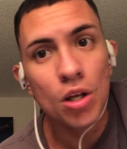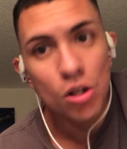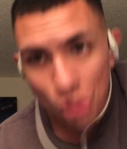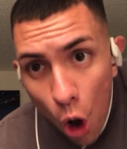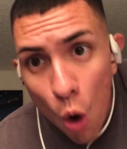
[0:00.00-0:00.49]

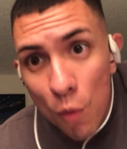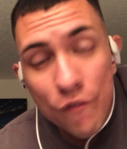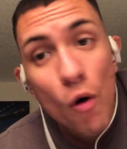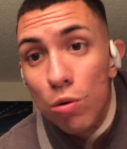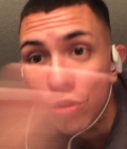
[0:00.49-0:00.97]
No,
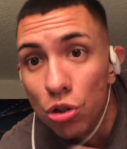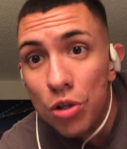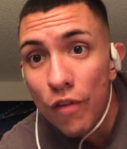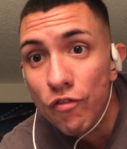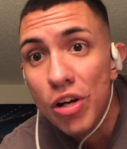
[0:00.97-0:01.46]
focus
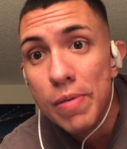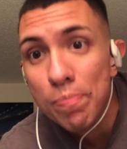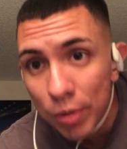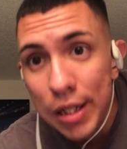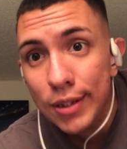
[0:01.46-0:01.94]
on the fucking
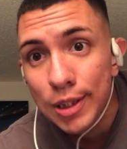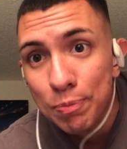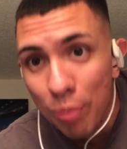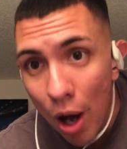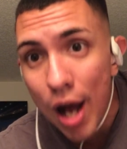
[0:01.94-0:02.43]
bleak
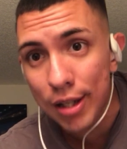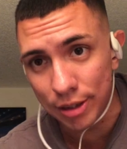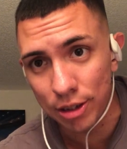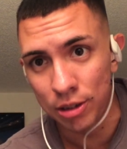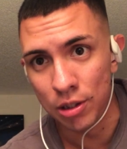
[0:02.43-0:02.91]
spots.
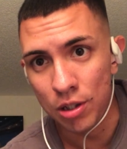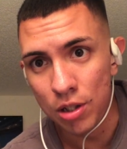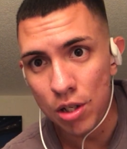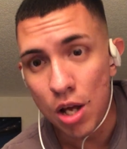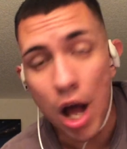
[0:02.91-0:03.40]

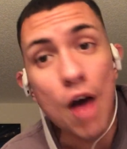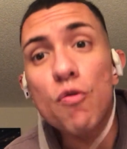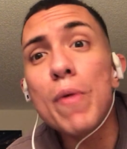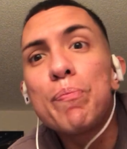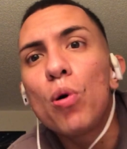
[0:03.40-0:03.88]
I've
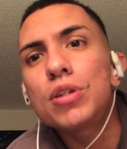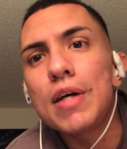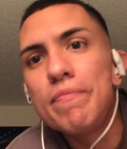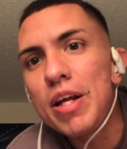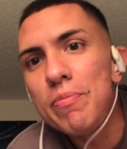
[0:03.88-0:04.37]
read books
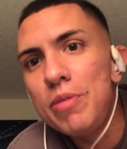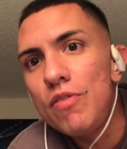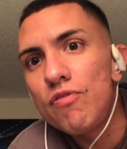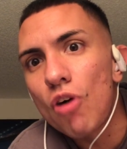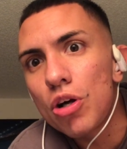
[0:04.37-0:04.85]
that made
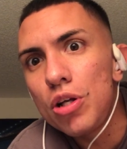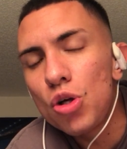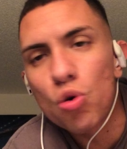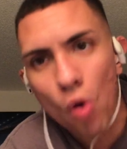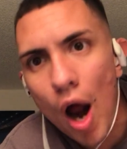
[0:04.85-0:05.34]
me fucking
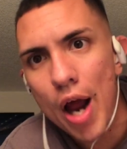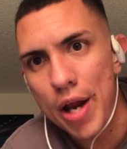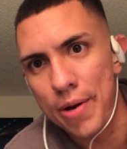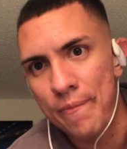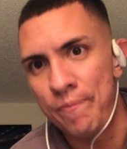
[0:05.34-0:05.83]

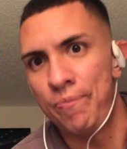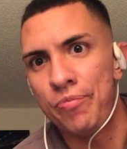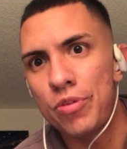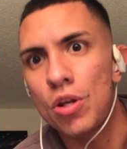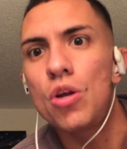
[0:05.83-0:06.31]
cry.
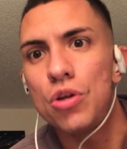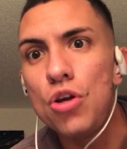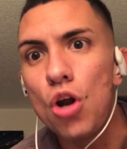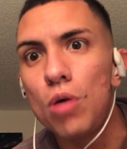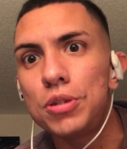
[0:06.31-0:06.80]

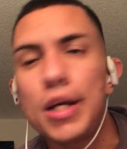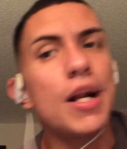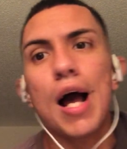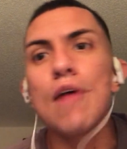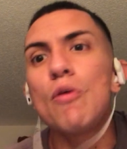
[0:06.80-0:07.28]
You know what I'm saying?
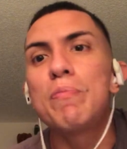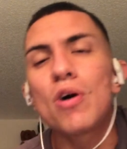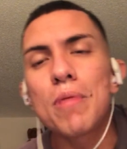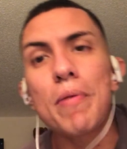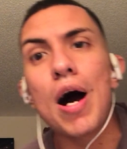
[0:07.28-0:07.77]
I have a
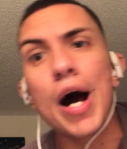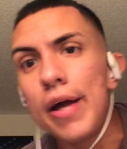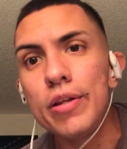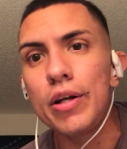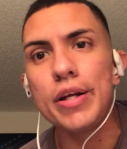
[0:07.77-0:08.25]
book about
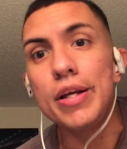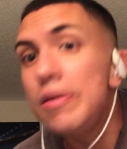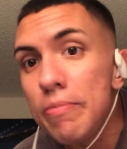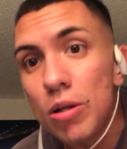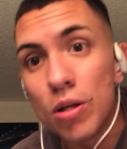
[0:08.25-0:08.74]
Heinrich
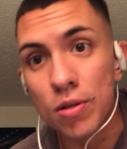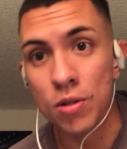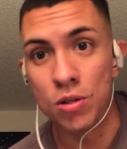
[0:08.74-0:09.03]
Himmler.